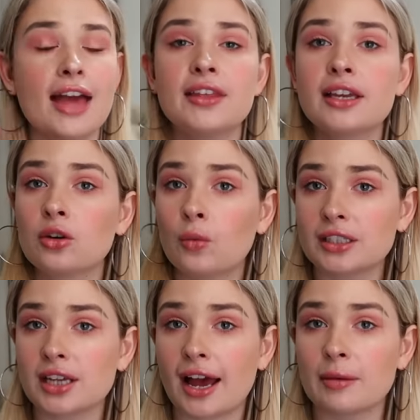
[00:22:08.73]
And then
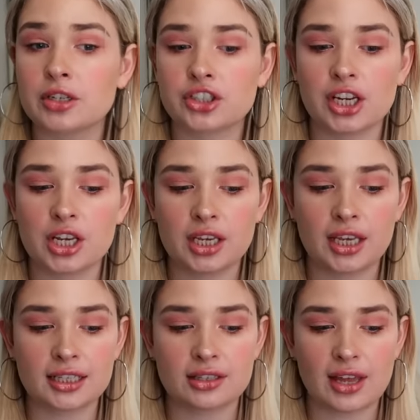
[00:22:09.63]
one time she
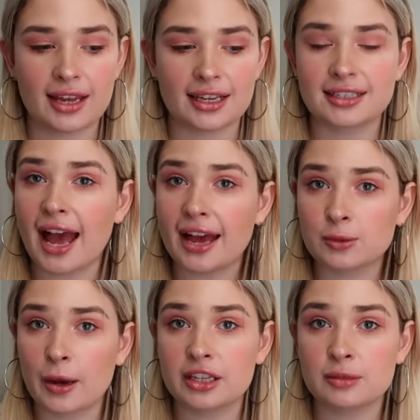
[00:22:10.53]
gets like
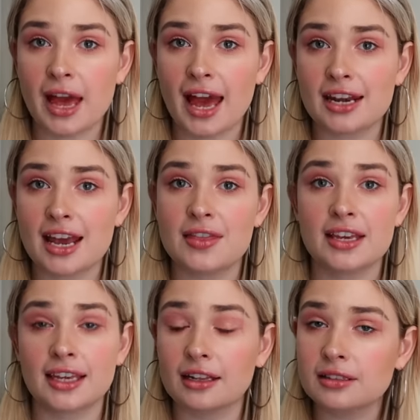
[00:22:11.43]
attacked by this man and
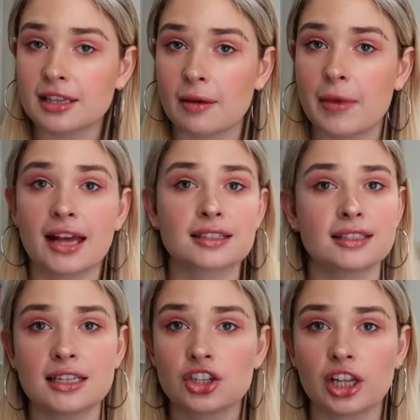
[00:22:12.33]
then kills him
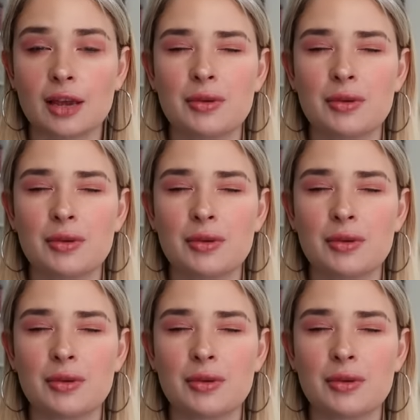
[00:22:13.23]
accidentally,